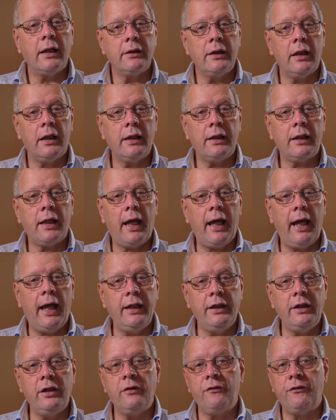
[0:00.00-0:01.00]
Unlike
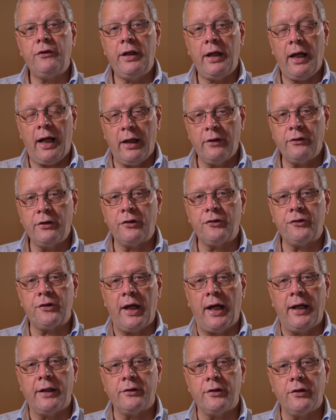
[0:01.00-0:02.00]
any of the other
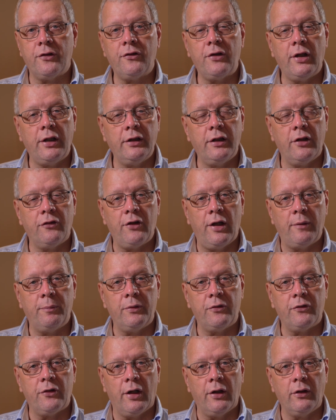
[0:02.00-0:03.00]
standards in this
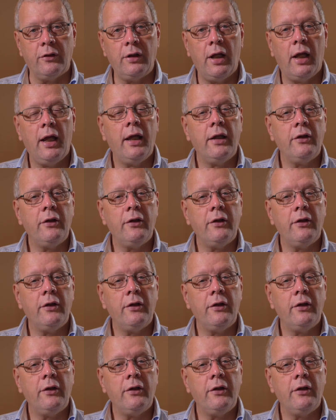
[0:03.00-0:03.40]
episode,